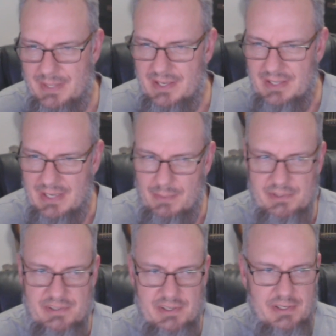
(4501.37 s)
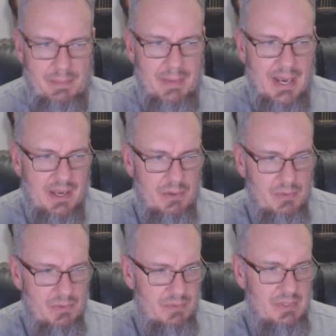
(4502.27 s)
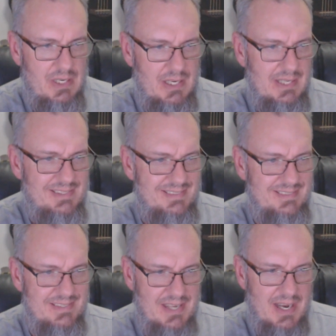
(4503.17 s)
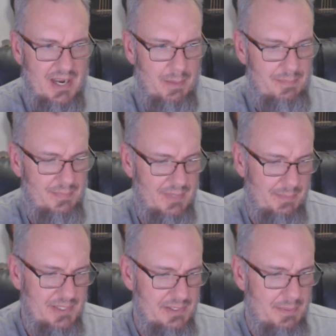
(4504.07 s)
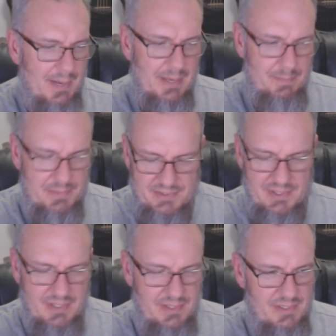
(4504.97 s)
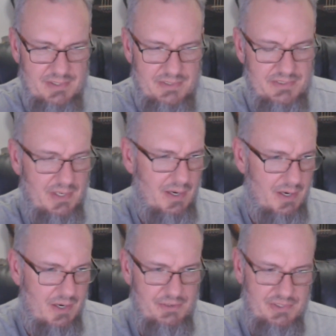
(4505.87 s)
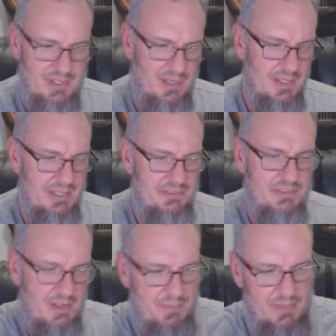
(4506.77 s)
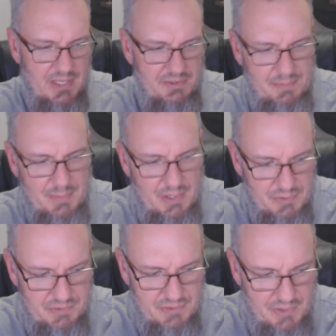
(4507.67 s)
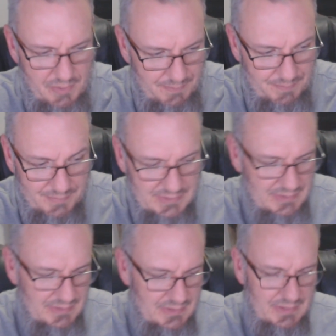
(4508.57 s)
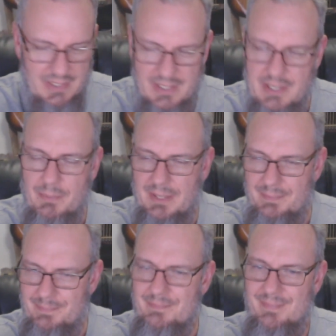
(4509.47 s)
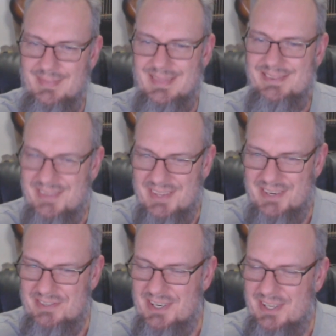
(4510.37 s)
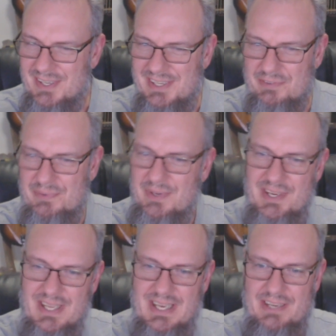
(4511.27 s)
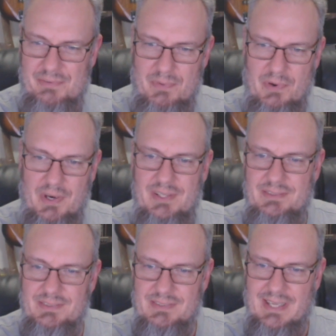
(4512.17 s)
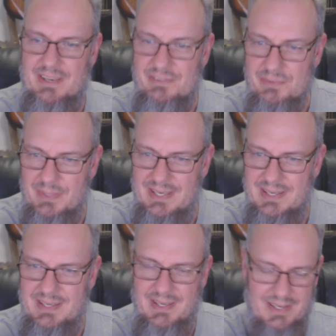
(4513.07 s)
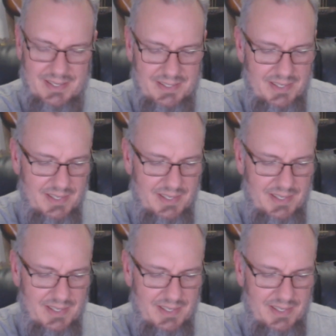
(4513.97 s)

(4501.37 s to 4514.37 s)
and I was a tobacco snob. I mean, pipes and cigars and all that stuff when I smoked. So anyway, so there's a little history. Y'all asked for it last week, and